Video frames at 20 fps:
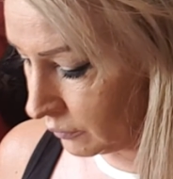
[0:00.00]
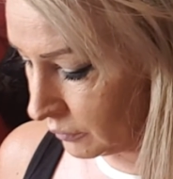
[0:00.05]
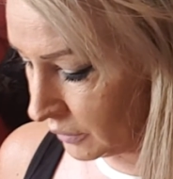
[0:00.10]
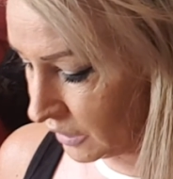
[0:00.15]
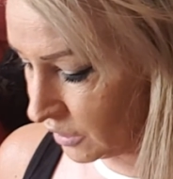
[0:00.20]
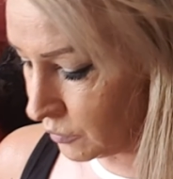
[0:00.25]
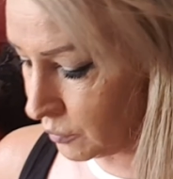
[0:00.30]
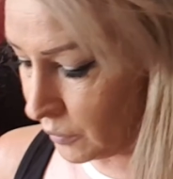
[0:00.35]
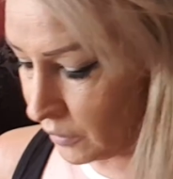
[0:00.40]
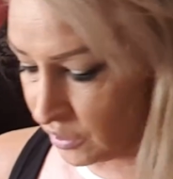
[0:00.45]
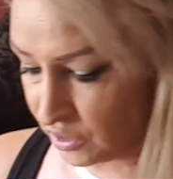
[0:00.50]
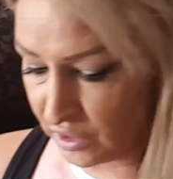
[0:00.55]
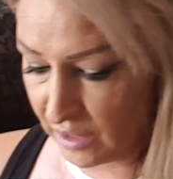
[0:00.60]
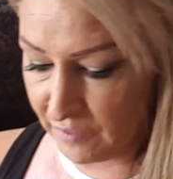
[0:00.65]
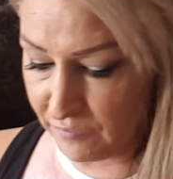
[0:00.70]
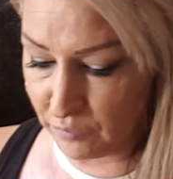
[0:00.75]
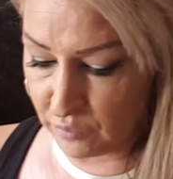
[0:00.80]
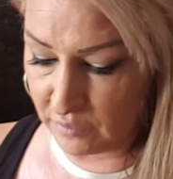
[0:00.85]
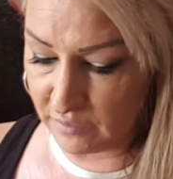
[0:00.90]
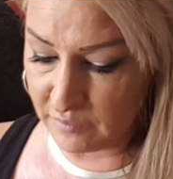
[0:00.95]
peach blush,
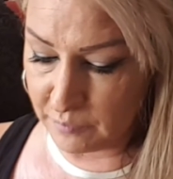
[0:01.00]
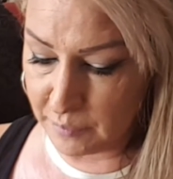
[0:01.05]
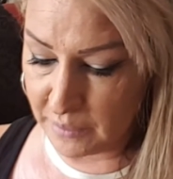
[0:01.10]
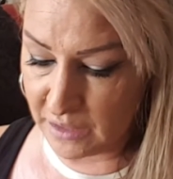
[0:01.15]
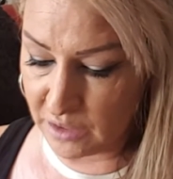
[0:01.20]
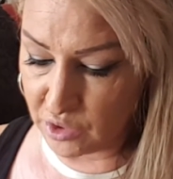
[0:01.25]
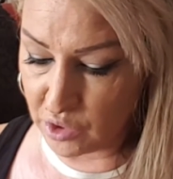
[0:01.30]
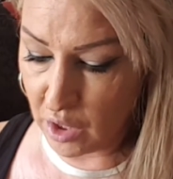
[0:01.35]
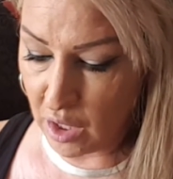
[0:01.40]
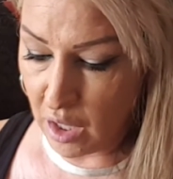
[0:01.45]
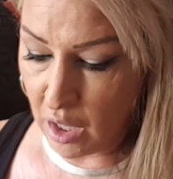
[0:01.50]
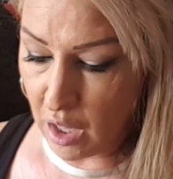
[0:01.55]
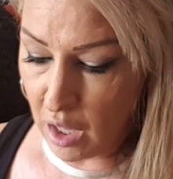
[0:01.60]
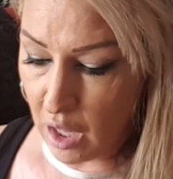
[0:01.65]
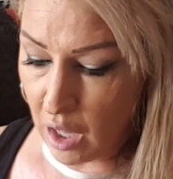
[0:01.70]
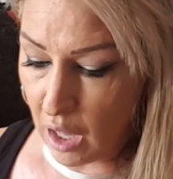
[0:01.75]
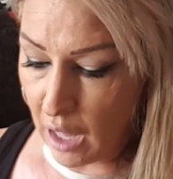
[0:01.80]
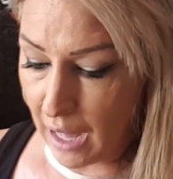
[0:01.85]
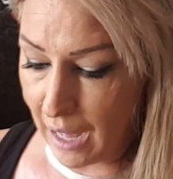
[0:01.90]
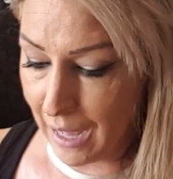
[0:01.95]
Effortless Peach.
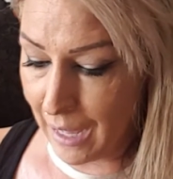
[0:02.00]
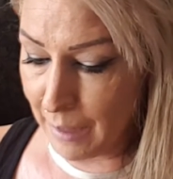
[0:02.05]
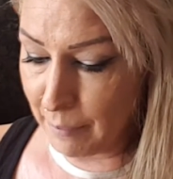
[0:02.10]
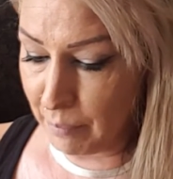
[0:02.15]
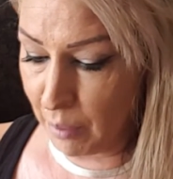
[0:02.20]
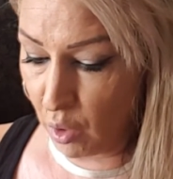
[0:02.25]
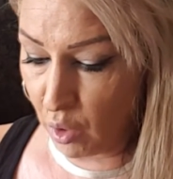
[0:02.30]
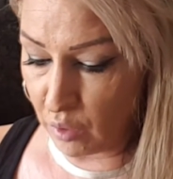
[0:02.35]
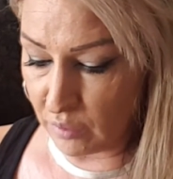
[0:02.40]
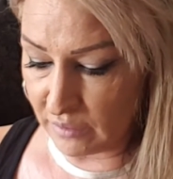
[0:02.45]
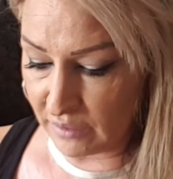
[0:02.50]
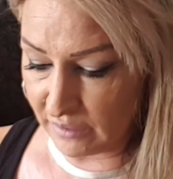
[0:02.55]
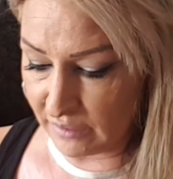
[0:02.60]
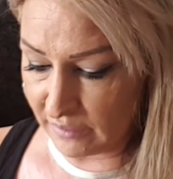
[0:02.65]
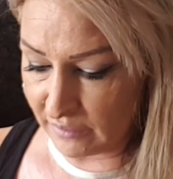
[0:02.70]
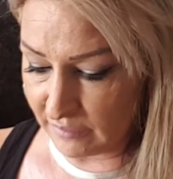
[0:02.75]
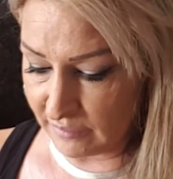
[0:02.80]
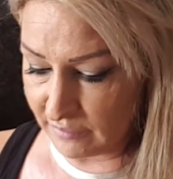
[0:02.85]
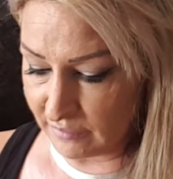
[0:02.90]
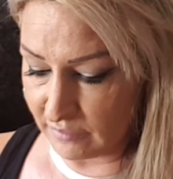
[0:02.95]
I bought
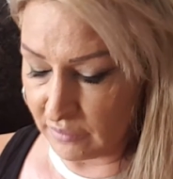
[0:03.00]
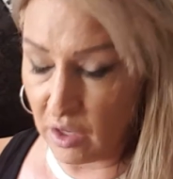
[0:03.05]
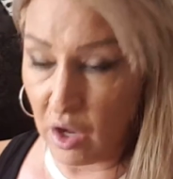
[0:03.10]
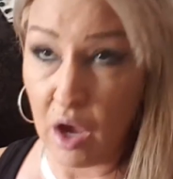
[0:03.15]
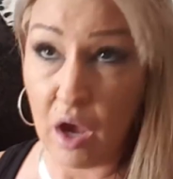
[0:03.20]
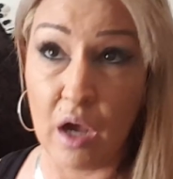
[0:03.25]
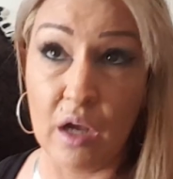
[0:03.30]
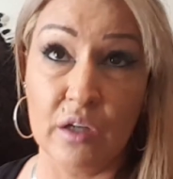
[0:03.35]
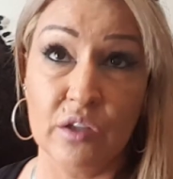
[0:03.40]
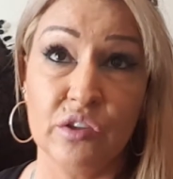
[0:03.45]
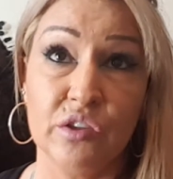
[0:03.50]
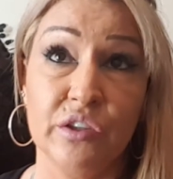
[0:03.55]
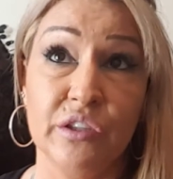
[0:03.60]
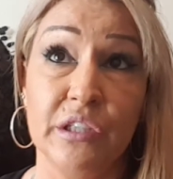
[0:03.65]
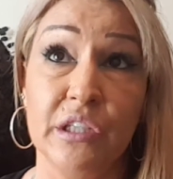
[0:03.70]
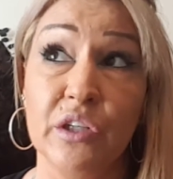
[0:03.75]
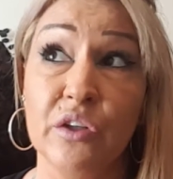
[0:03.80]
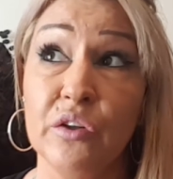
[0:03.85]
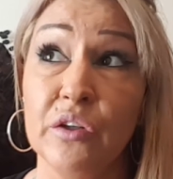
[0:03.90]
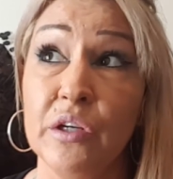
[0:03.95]
this, gosh,
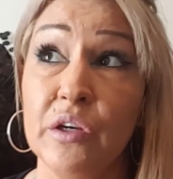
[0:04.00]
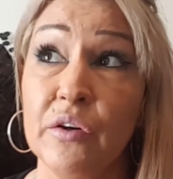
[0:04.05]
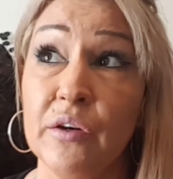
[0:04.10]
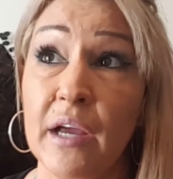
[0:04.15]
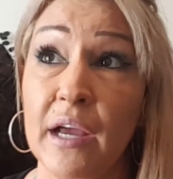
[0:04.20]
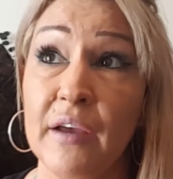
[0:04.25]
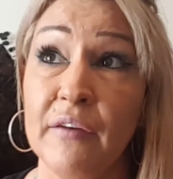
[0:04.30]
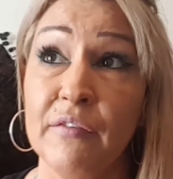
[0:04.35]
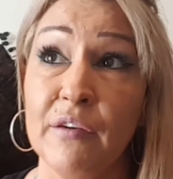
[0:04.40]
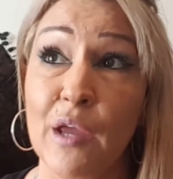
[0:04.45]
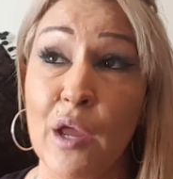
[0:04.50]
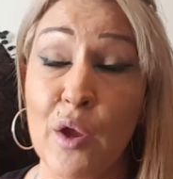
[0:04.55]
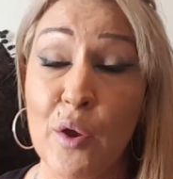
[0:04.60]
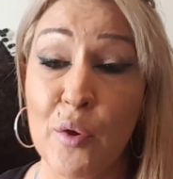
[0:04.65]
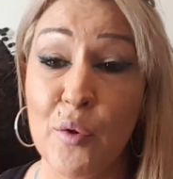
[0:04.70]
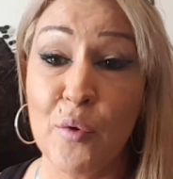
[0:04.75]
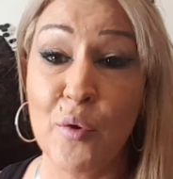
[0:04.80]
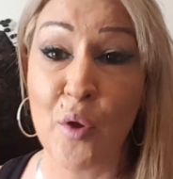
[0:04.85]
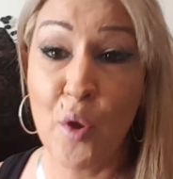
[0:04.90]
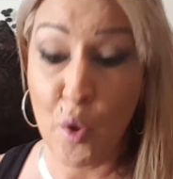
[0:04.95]
year and a half
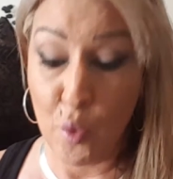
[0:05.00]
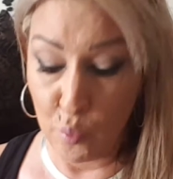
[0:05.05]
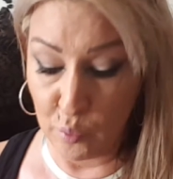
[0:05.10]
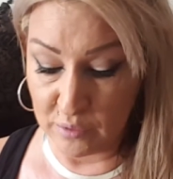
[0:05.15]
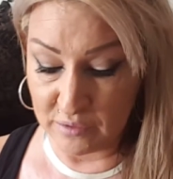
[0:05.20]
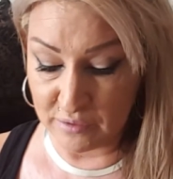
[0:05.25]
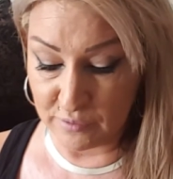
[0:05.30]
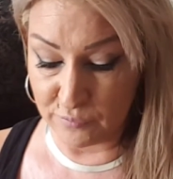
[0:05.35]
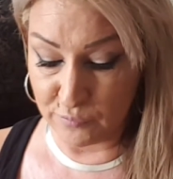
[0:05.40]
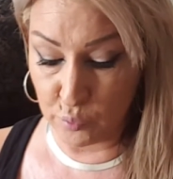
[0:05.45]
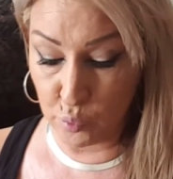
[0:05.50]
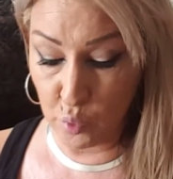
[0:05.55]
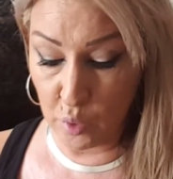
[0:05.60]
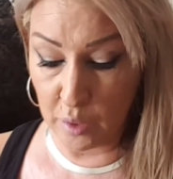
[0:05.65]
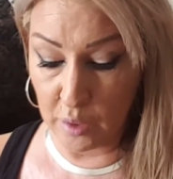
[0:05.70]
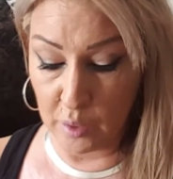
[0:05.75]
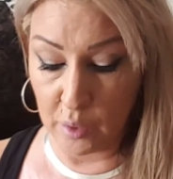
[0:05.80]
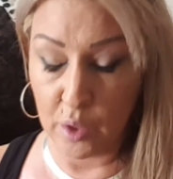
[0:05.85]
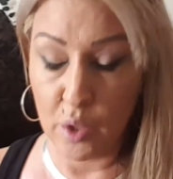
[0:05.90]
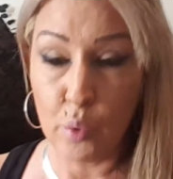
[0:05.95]
ago when
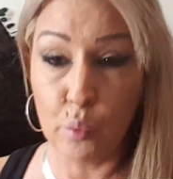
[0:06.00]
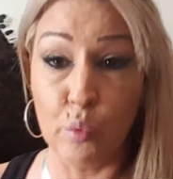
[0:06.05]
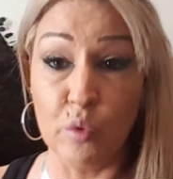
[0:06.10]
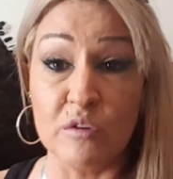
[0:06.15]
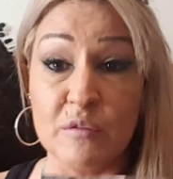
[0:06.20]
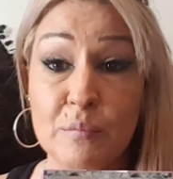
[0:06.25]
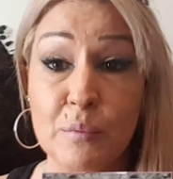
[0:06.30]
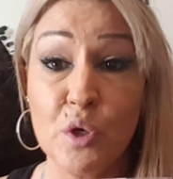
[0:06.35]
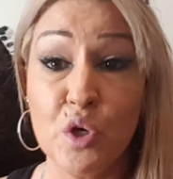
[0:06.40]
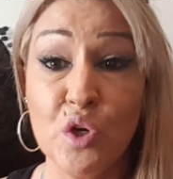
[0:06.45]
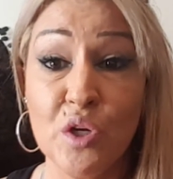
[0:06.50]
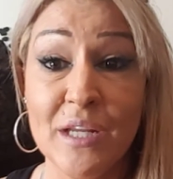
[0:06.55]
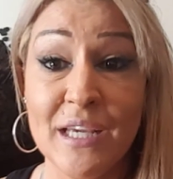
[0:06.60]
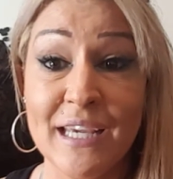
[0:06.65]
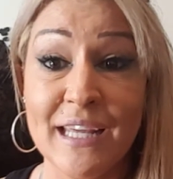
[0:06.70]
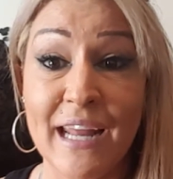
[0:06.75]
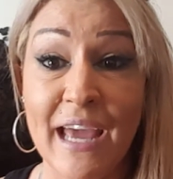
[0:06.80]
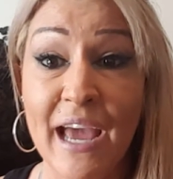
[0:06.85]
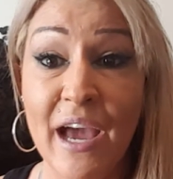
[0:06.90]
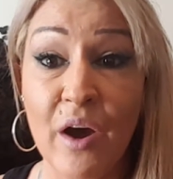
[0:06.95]
Sephora was putting
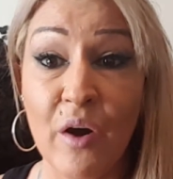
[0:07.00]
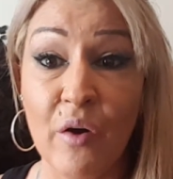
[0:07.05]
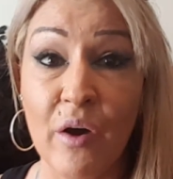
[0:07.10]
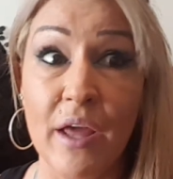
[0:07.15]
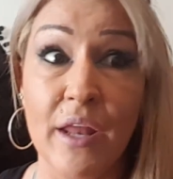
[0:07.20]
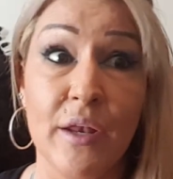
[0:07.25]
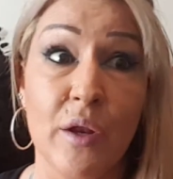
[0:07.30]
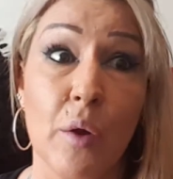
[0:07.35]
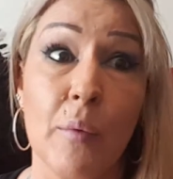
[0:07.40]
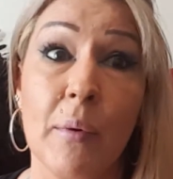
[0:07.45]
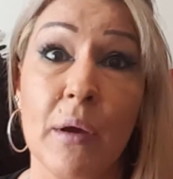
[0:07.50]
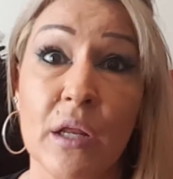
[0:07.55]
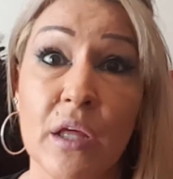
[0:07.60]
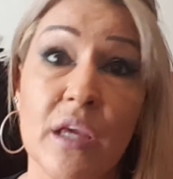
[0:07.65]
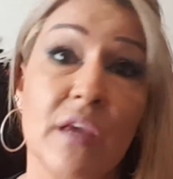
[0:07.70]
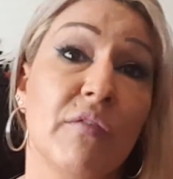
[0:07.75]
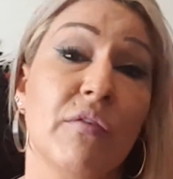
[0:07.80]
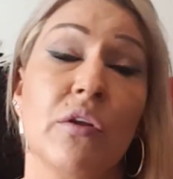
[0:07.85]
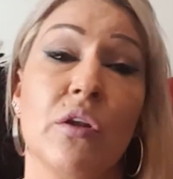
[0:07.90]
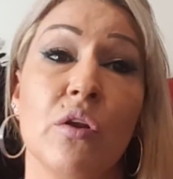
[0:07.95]
it out, and nobody
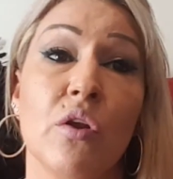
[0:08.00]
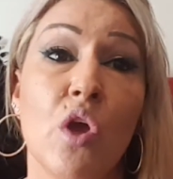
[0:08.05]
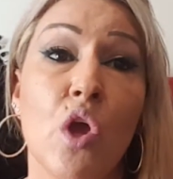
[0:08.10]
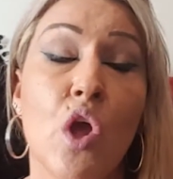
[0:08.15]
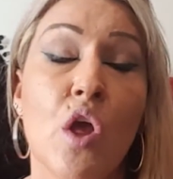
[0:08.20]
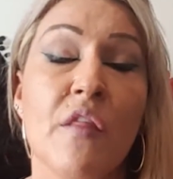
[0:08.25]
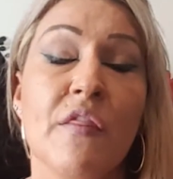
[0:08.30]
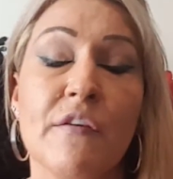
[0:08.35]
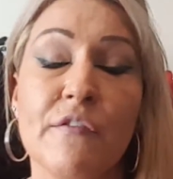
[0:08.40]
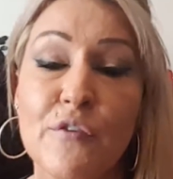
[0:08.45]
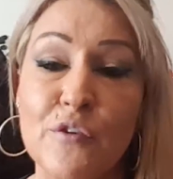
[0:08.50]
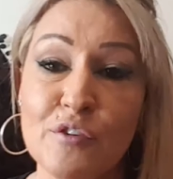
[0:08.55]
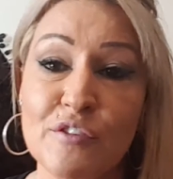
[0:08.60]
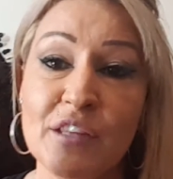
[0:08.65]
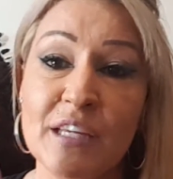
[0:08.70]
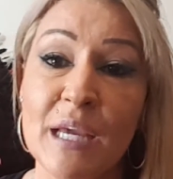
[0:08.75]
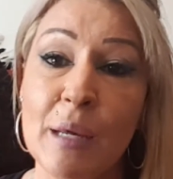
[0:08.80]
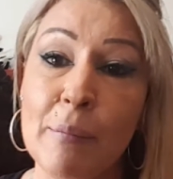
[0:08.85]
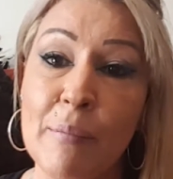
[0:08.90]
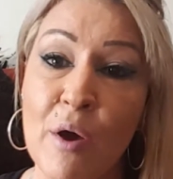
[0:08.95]
even, the first
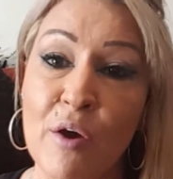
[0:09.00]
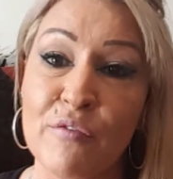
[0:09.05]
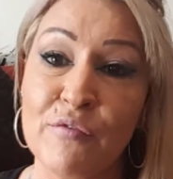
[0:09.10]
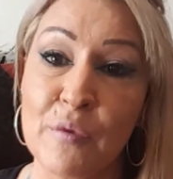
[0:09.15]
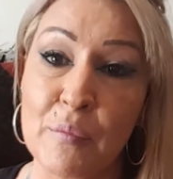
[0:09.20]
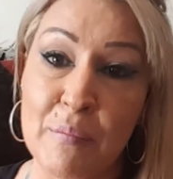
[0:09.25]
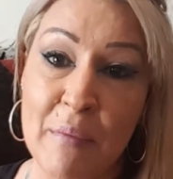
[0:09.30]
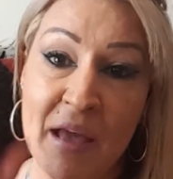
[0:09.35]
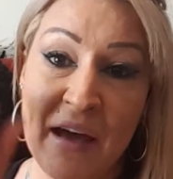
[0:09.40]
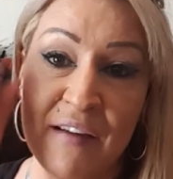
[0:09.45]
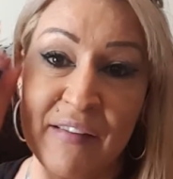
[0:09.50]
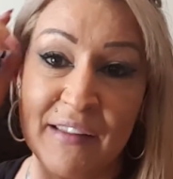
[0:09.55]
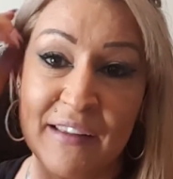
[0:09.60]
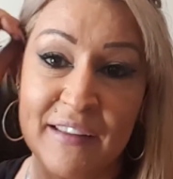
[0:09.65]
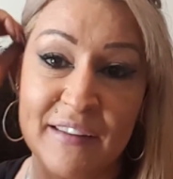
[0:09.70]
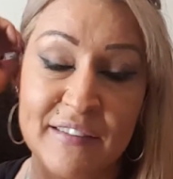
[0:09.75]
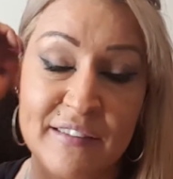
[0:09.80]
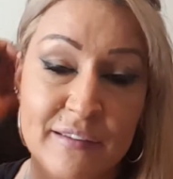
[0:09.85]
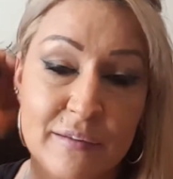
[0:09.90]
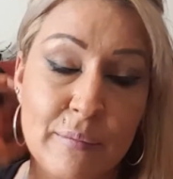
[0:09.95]
thing I bought from Mally,
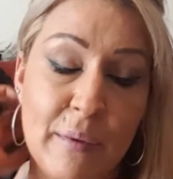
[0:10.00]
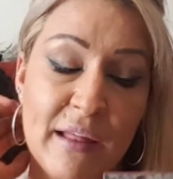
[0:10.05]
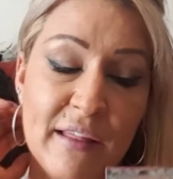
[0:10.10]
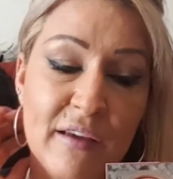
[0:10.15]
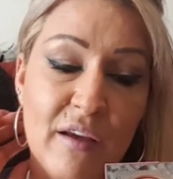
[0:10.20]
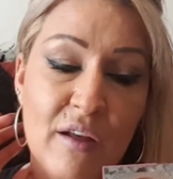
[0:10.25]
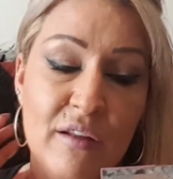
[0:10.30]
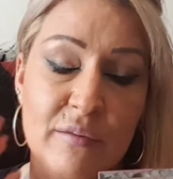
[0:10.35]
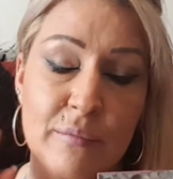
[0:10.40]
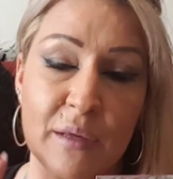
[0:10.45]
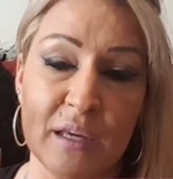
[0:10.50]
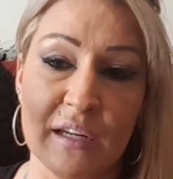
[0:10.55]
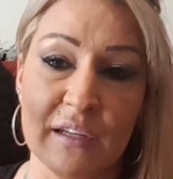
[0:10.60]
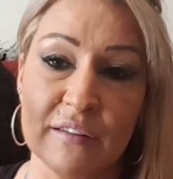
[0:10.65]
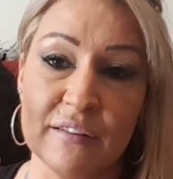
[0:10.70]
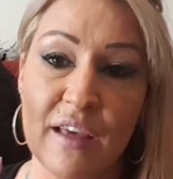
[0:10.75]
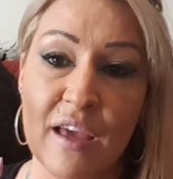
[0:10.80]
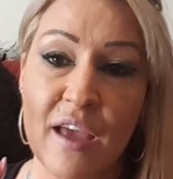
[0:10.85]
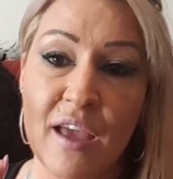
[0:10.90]
this is Mally Cosmetics,